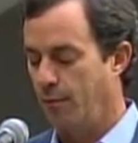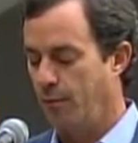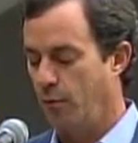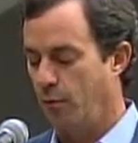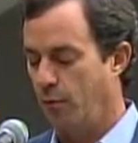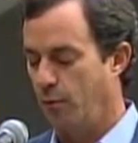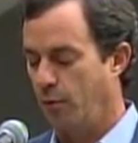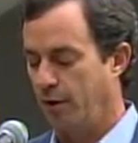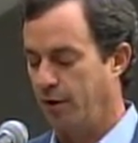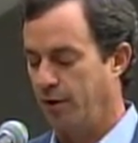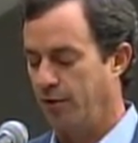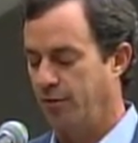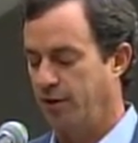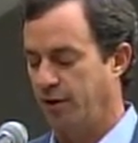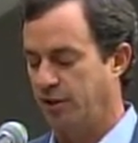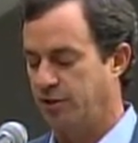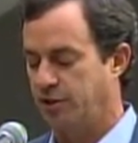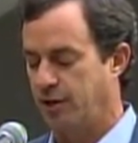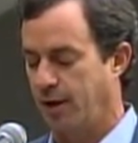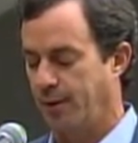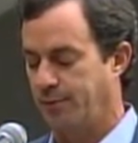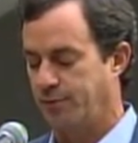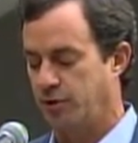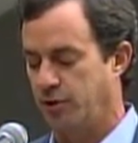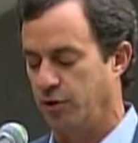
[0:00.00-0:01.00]
One of the
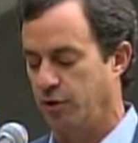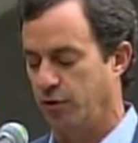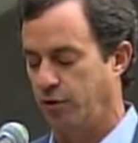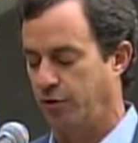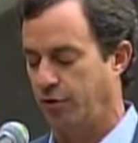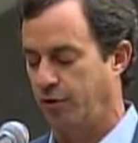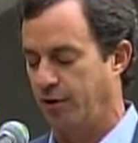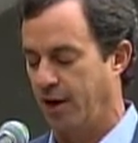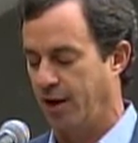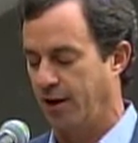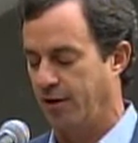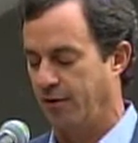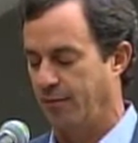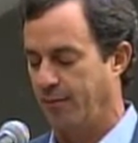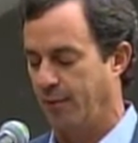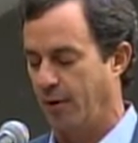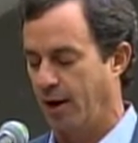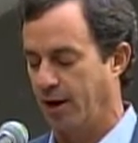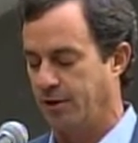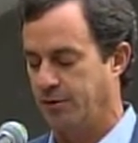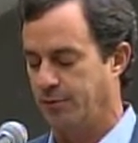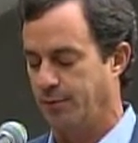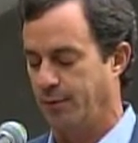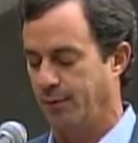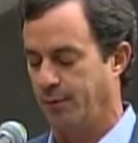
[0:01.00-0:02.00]
exceptional creative
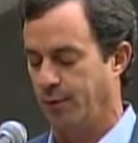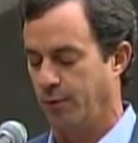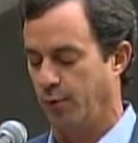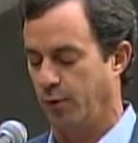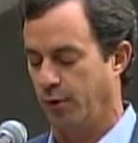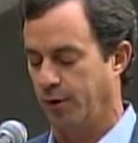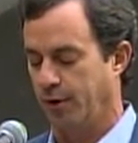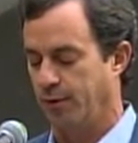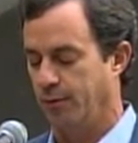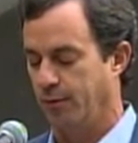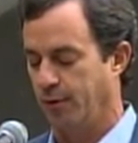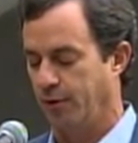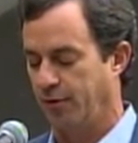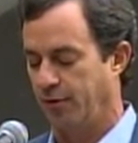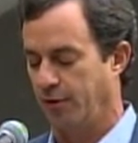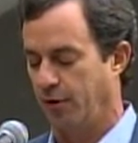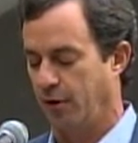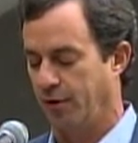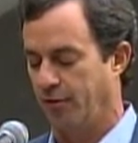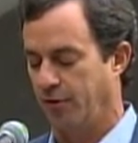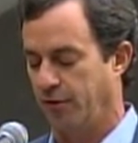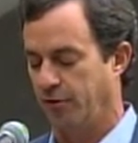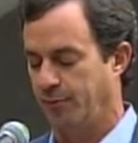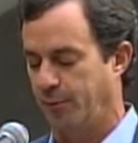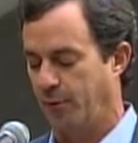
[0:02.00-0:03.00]
minds we've been working with
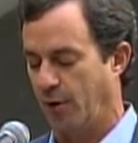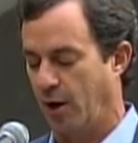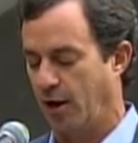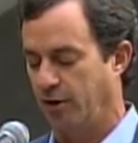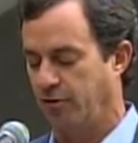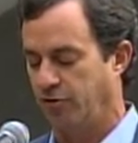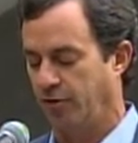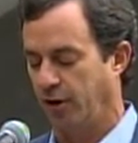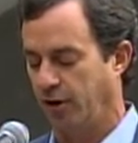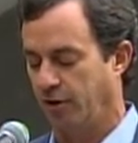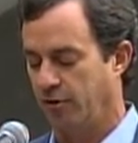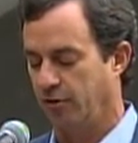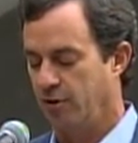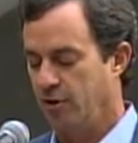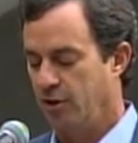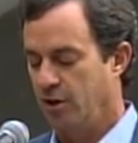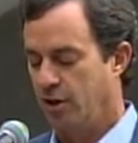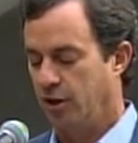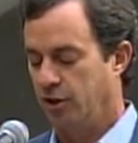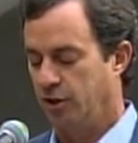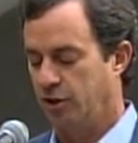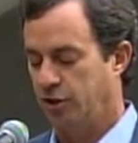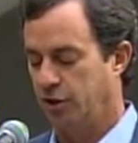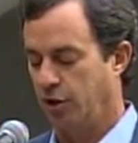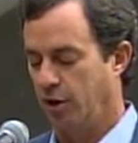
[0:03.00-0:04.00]
on this project
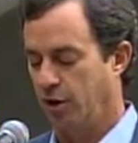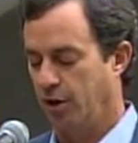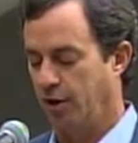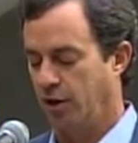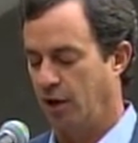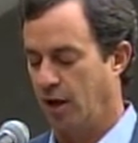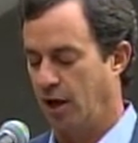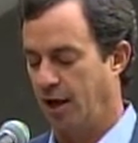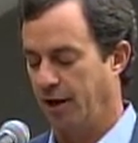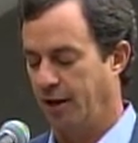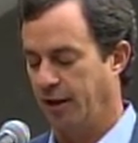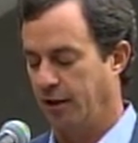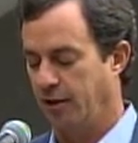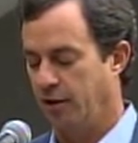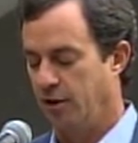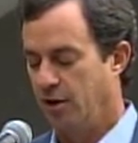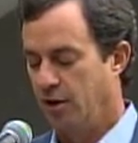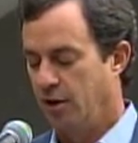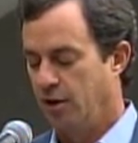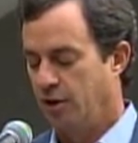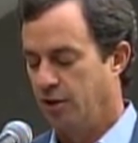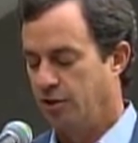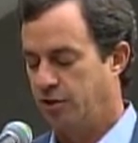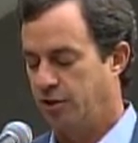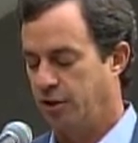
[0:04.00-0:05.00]
is Sean Lonnie,
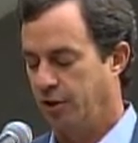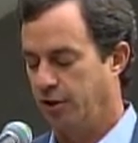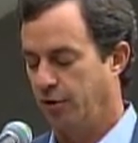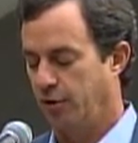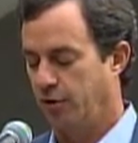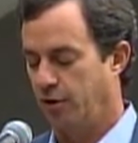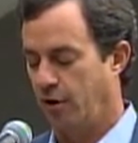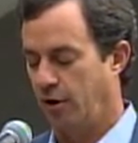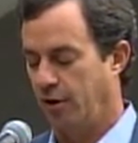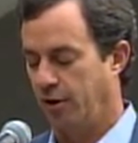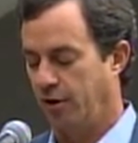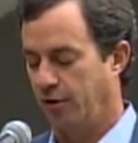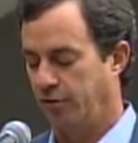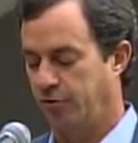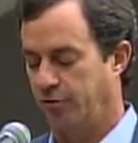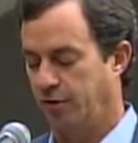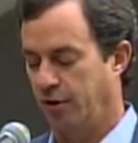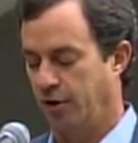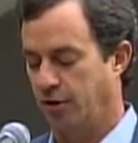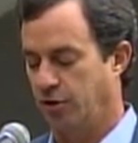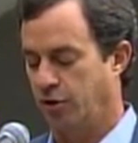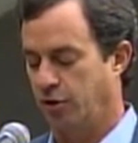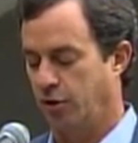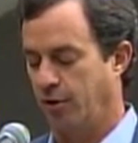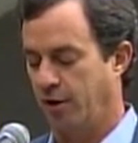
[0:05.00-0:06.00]
Senior Artist
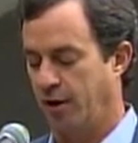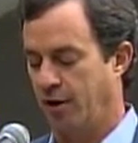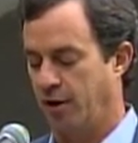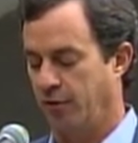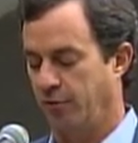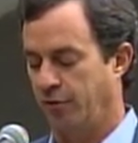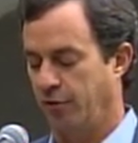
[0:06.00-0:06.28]
and Curator